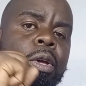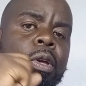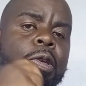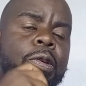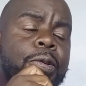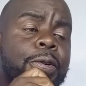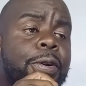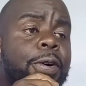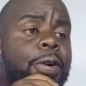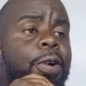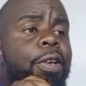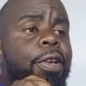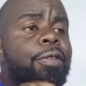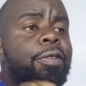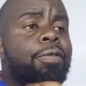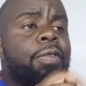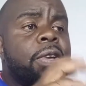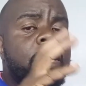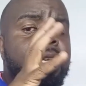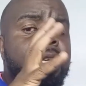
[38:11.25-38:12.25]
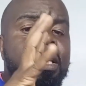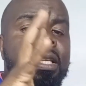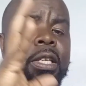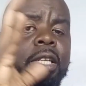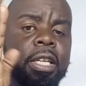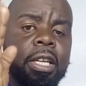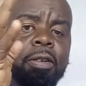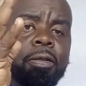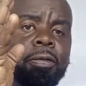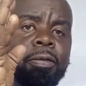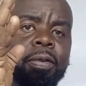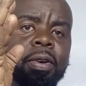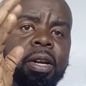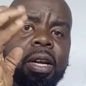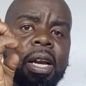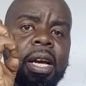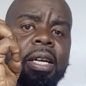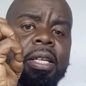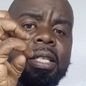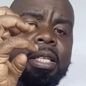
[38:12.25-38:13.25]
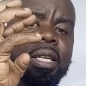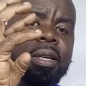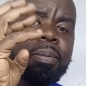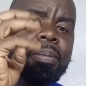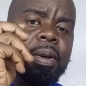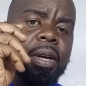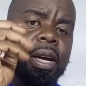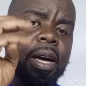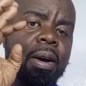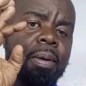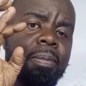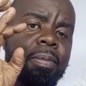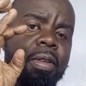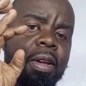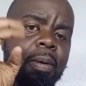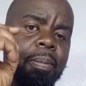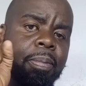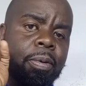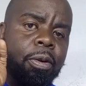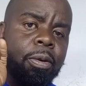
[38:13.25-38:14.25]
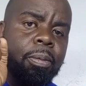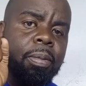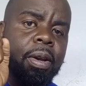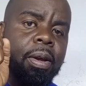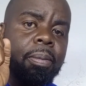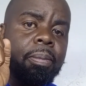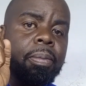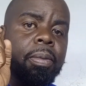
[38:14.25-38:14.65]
if it is stiff, relaxing becomes a problem.